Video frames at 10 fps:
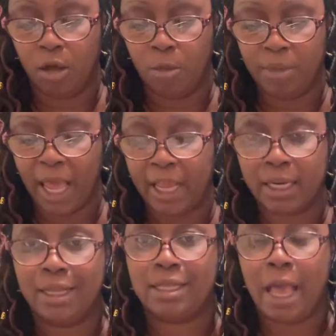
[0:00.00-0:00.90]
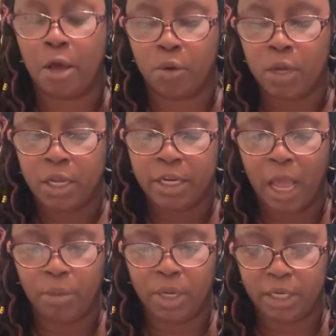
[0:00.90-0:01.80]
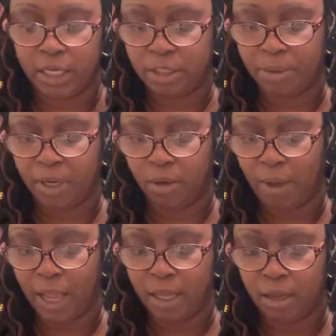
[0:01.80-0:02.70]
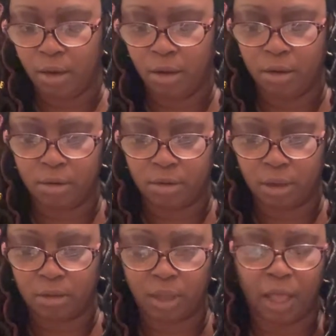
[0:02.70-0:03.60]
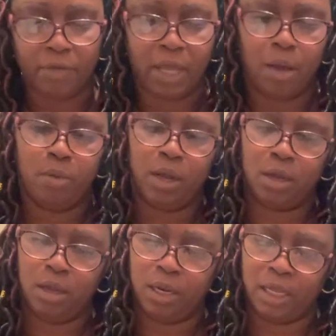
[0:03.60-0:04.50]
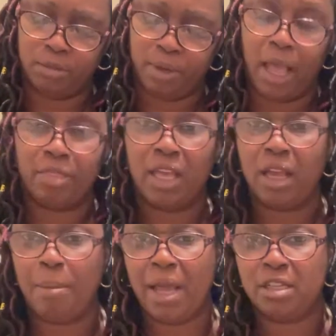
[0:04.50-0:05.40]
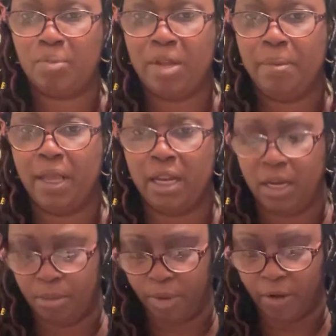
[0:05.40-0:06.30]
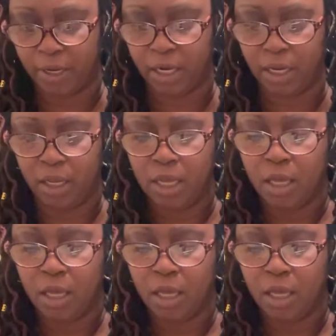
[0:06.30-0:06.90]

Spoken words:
lightness out. Now with this pen right here, I forgot what color I sprayed. I think I might have spray painted it burgundy.